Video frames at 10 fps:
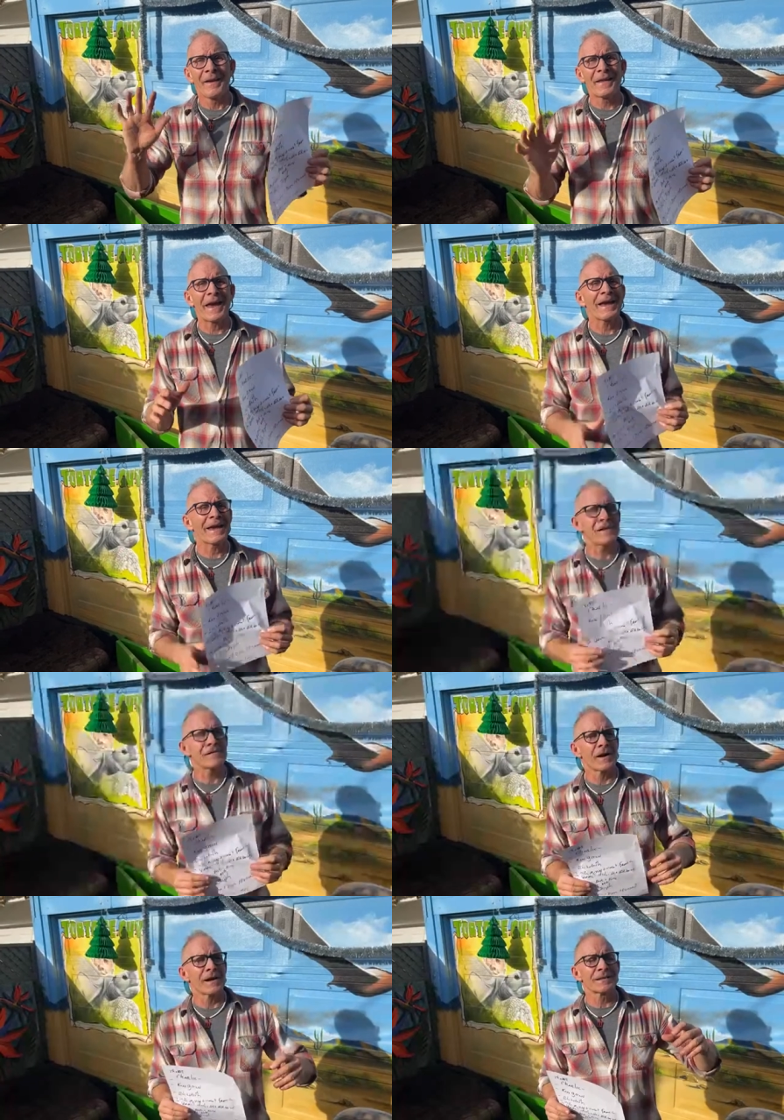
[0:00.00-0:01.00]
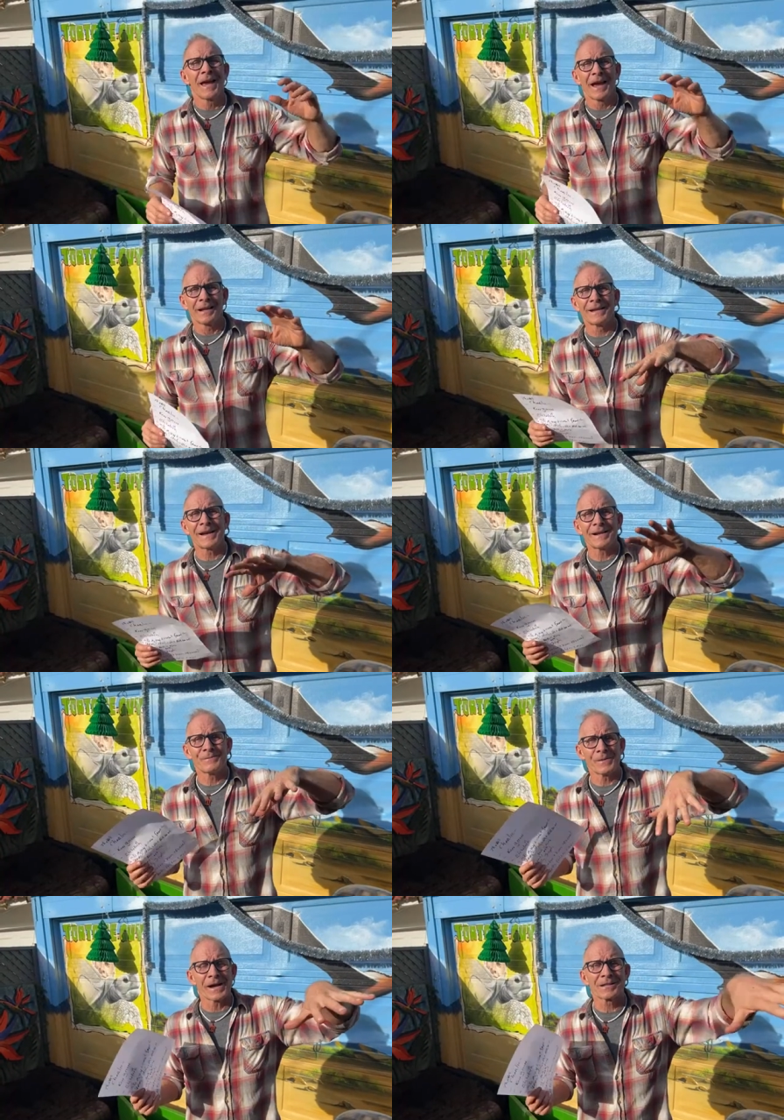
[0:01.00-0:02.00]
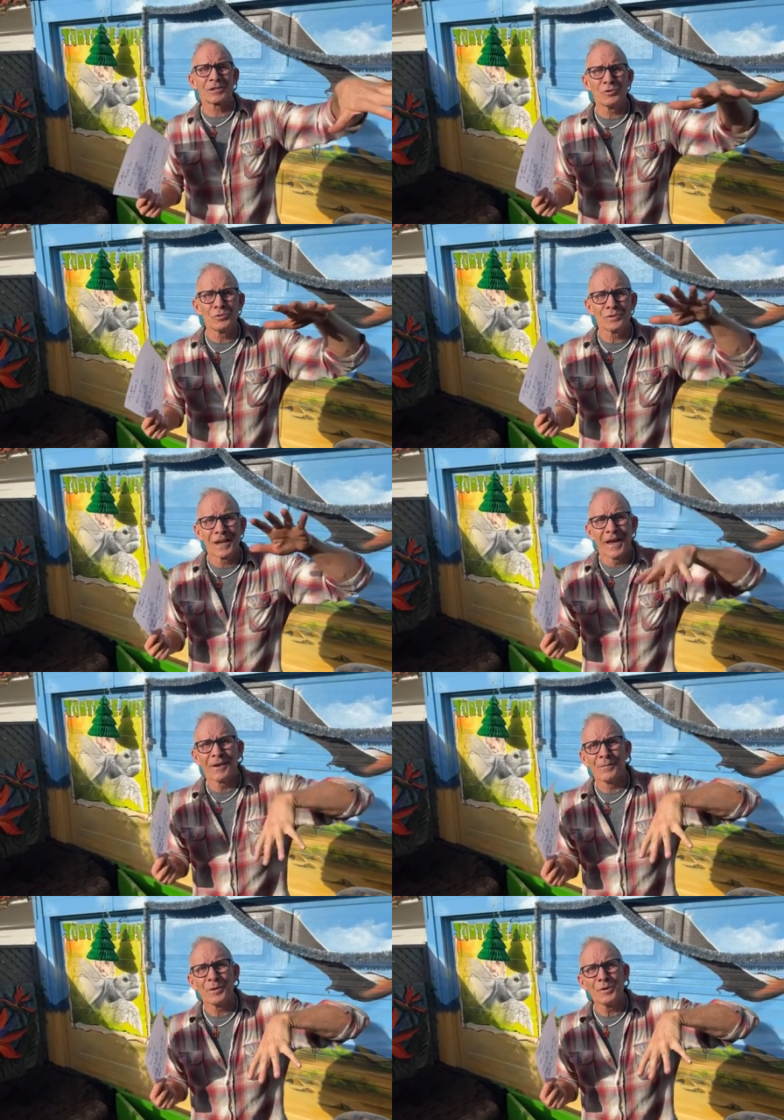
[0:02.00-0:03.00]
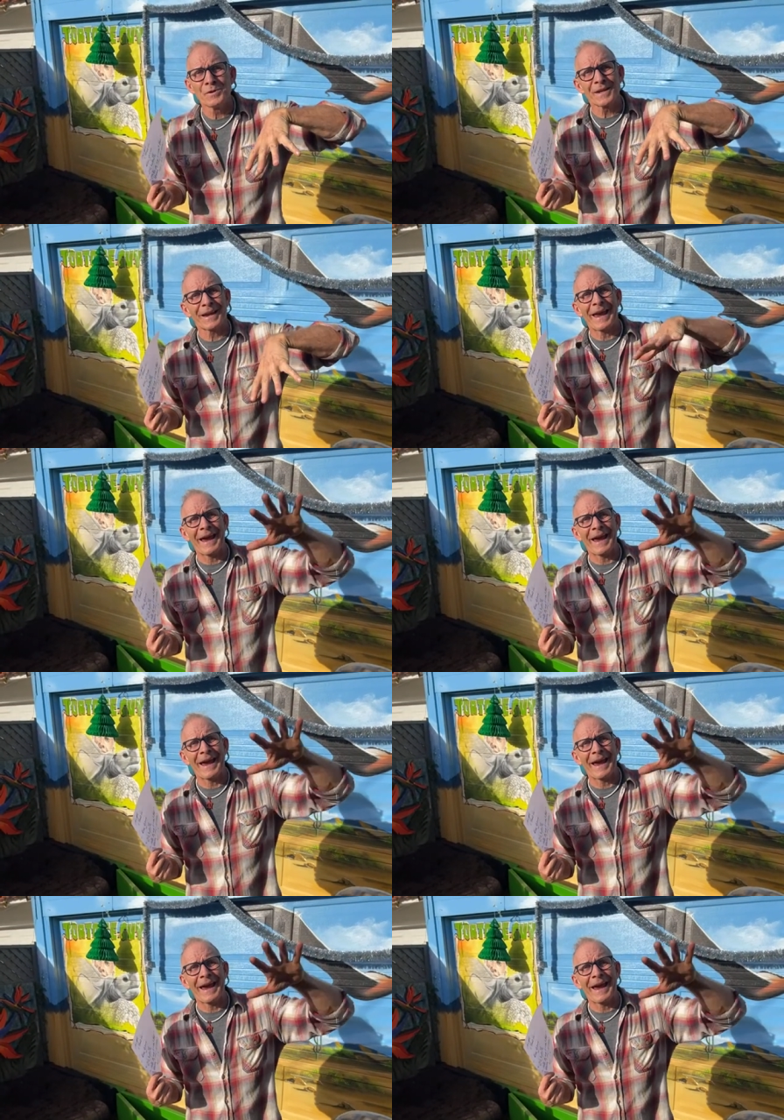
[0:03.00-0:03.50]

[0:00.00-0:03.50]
And they give us and let us use their music,